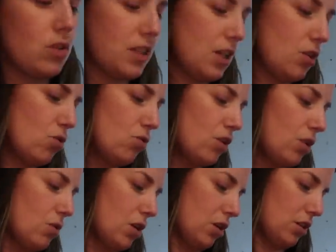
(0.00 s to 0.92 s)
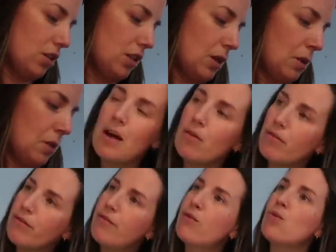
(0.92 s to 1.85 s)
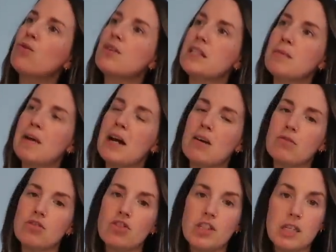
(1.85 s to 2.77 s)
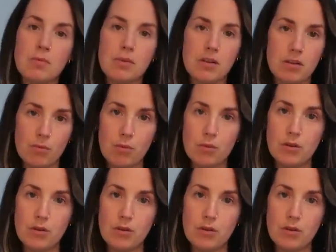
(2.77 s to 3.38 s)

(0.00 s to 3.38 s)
What's they called? Dough hooks. About £40 cheaper than it